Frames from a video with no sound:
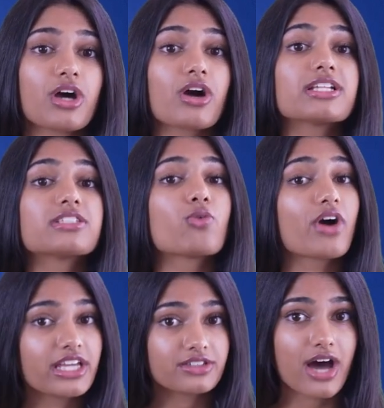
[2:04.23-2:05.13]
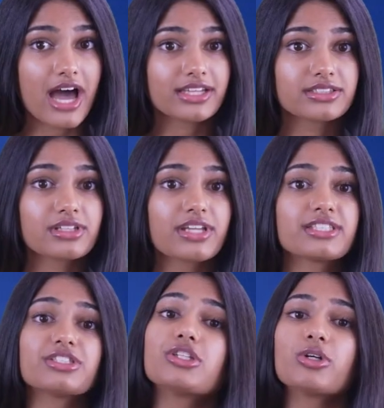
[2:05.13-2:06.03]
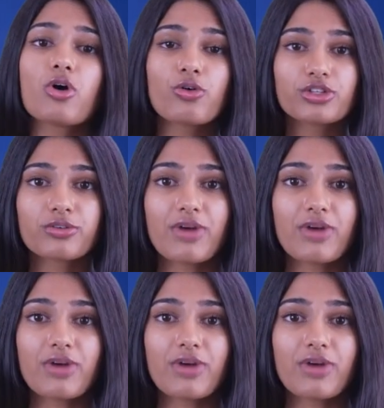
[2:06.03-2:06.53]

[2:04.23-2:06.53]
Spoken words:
RS-485 continue to hold their